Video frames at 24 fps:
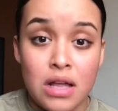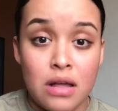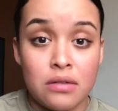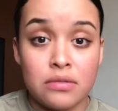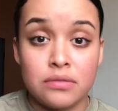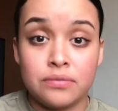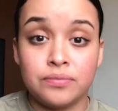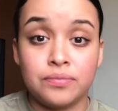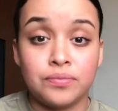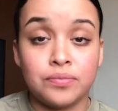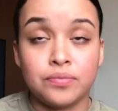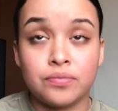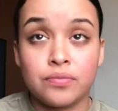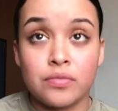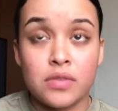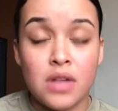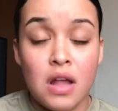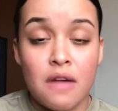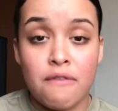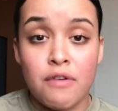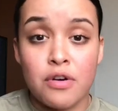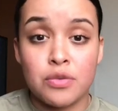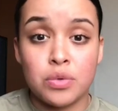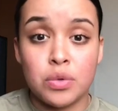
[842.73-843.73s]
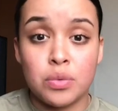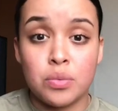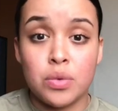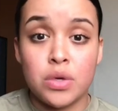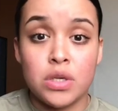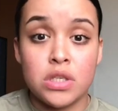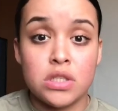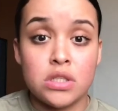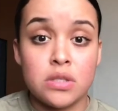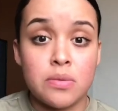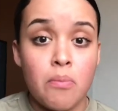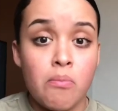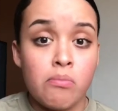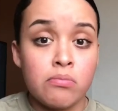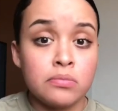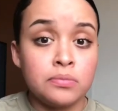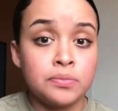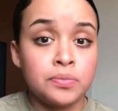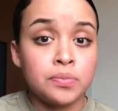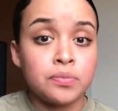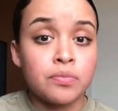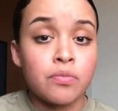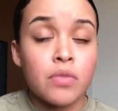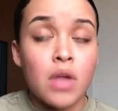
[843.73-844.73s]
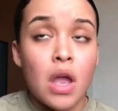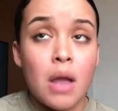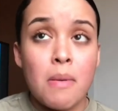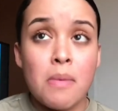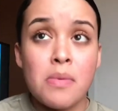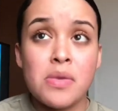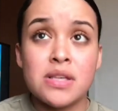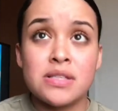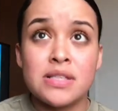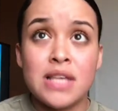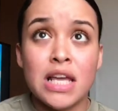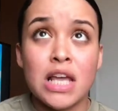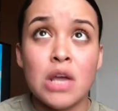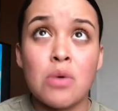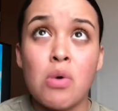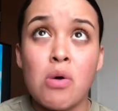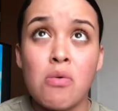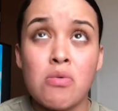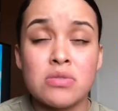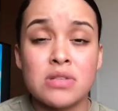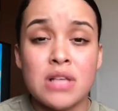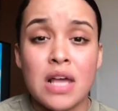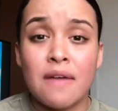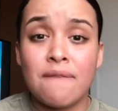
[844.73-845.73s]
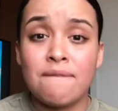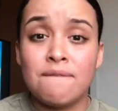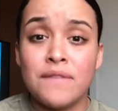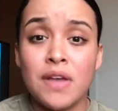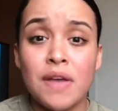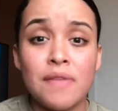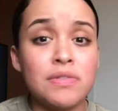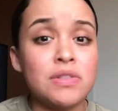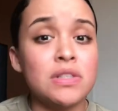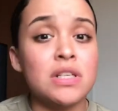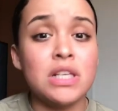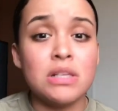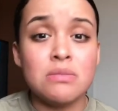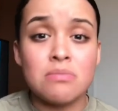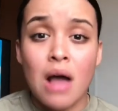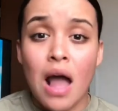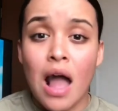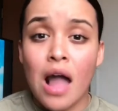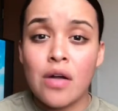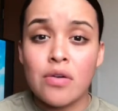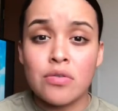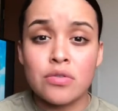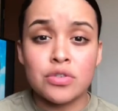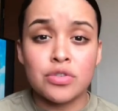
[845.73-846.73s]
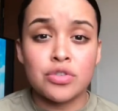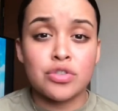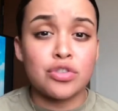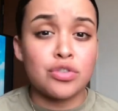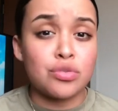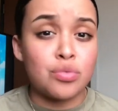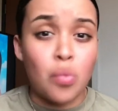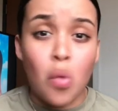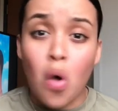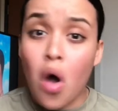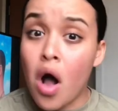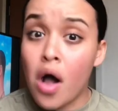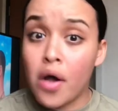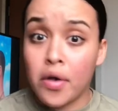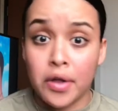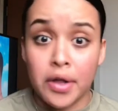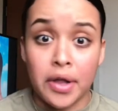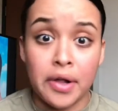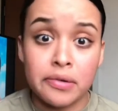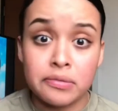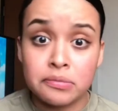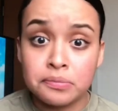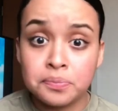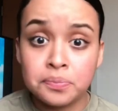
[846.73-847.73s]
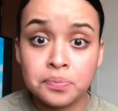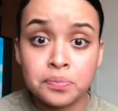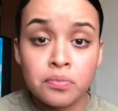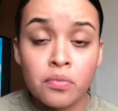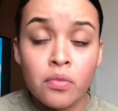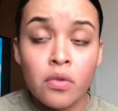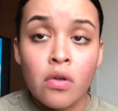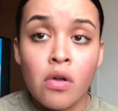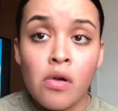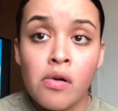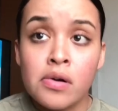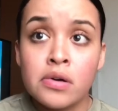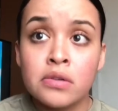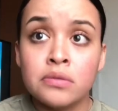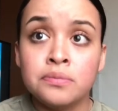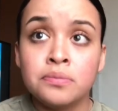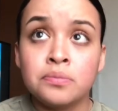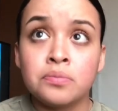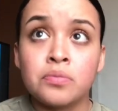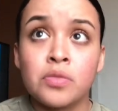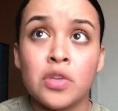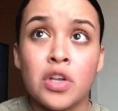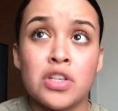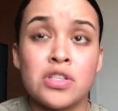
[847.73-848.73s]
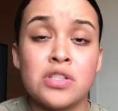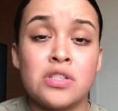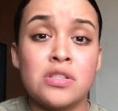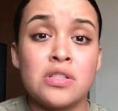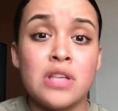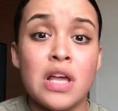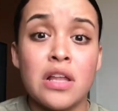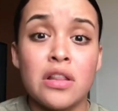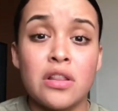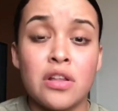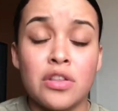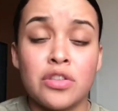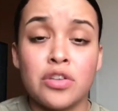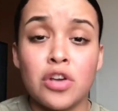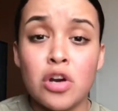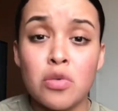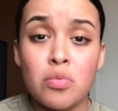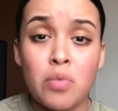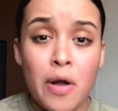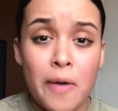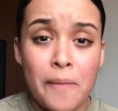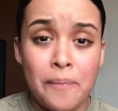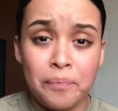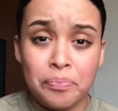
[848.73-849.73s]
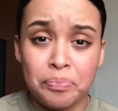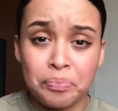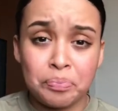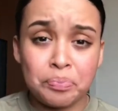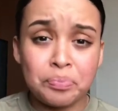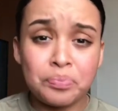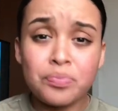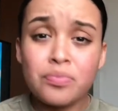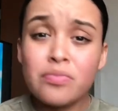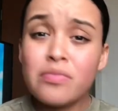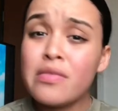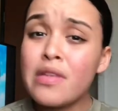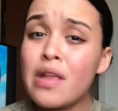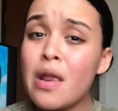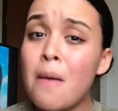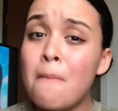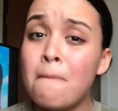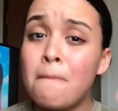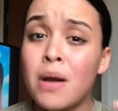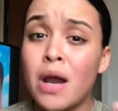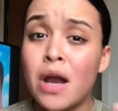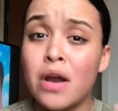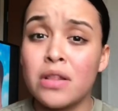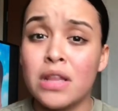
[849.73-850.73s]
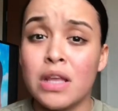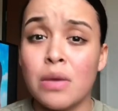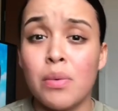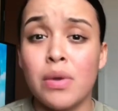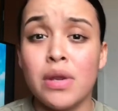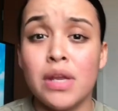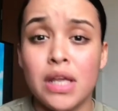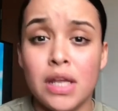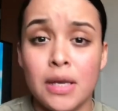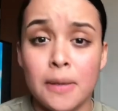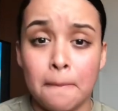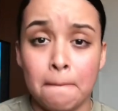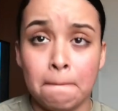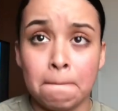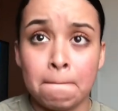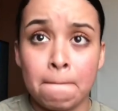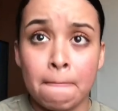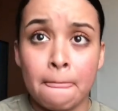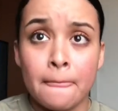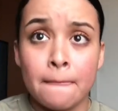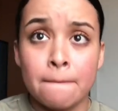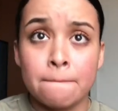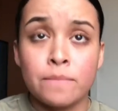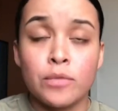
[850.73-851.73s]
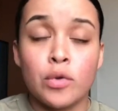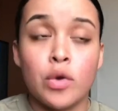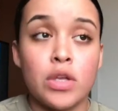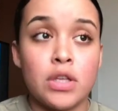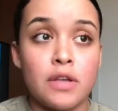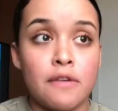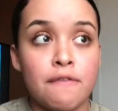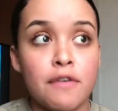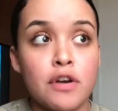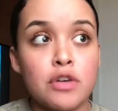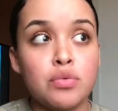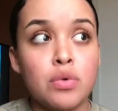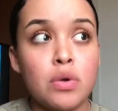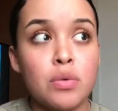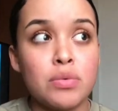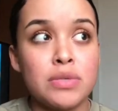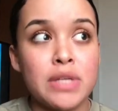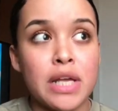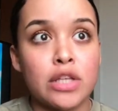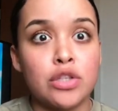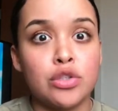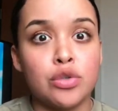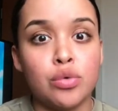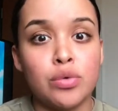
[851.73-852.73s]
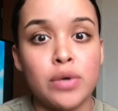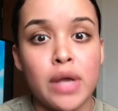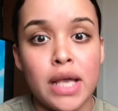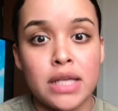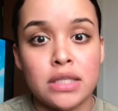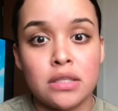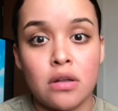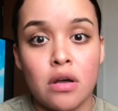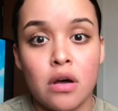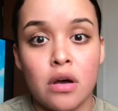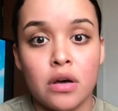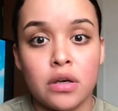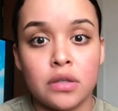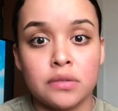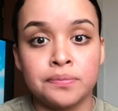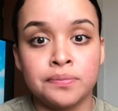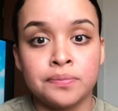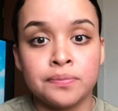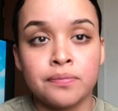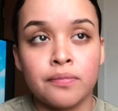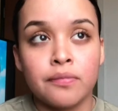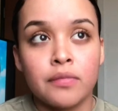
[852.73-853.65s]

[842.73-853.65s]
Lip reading: that first one was. Only the second one was like 15 miles. You're just walking. The third one, apparently we did. Because the first one was like 2 days long.